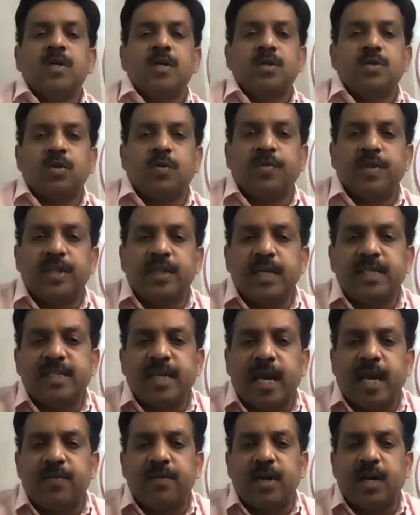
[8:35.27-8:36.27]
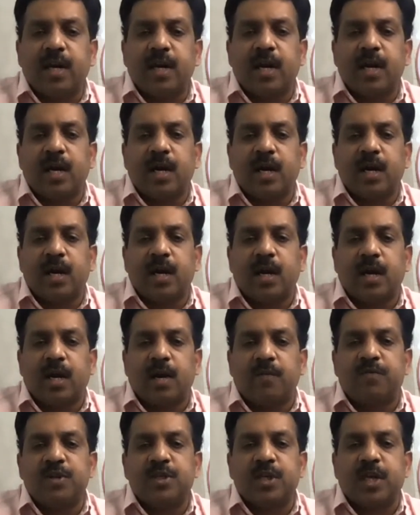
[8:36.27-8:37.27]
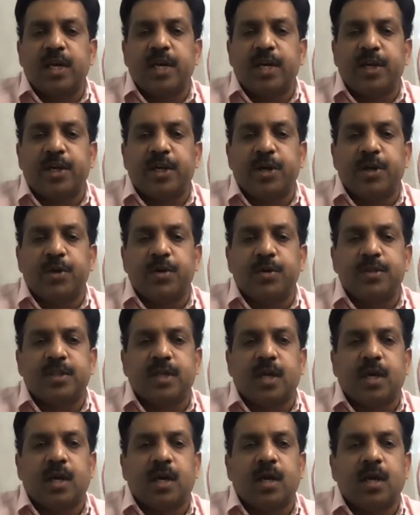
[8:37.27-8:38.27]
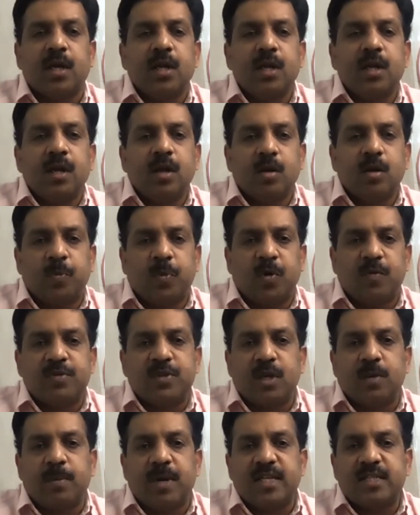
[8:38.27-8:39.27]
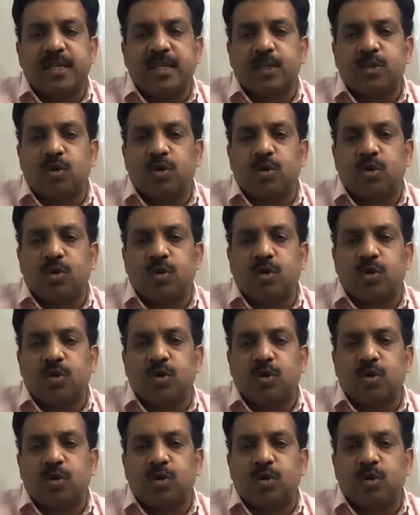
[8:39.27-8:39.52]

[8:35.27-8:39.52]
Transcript: so with this i will uh, uh, officially introduce uh, professor bhaskar